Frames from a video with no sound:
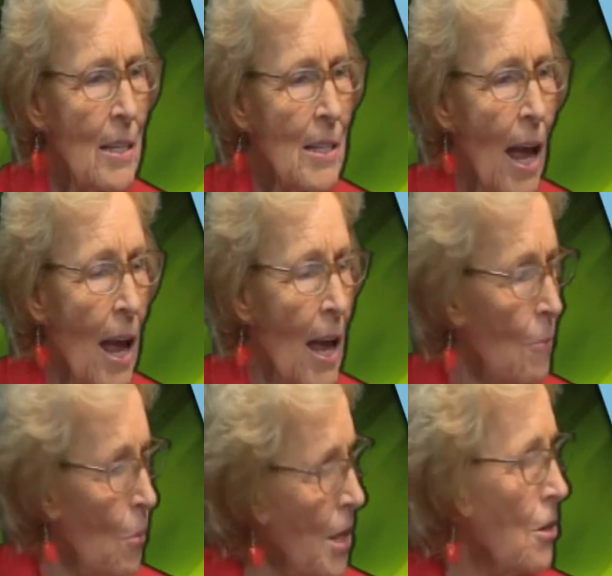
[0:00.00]

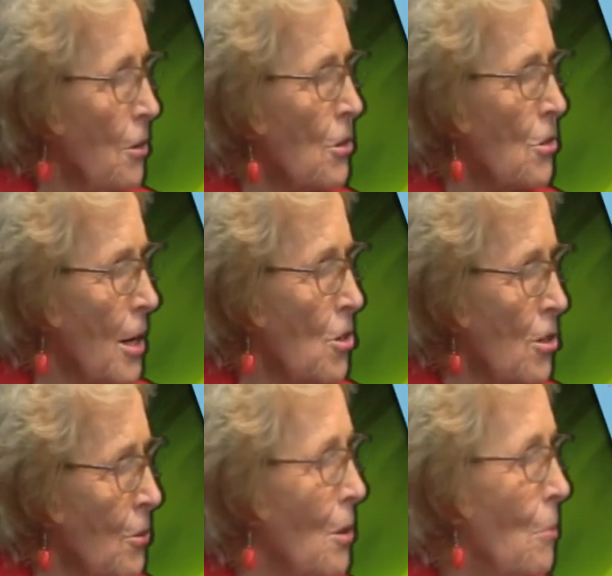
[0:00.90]
time with your
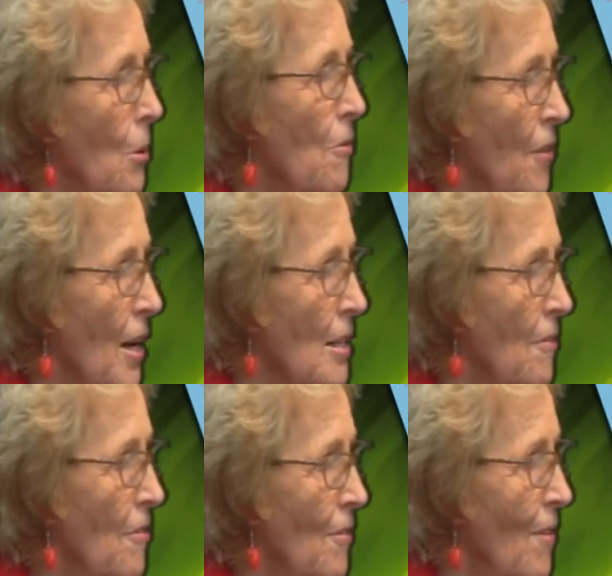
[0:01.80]
grandchildren more effective,
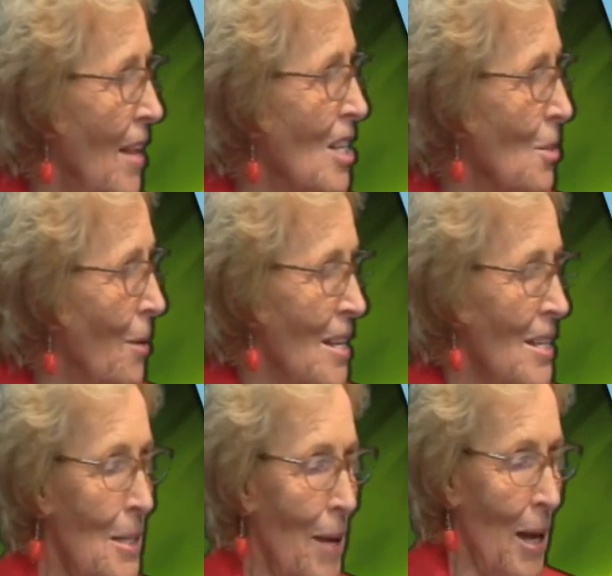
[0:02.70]
and that's what
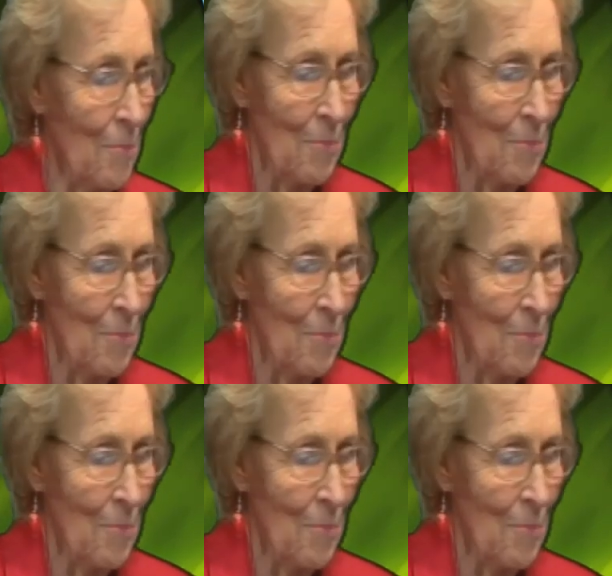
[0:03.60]
it's about.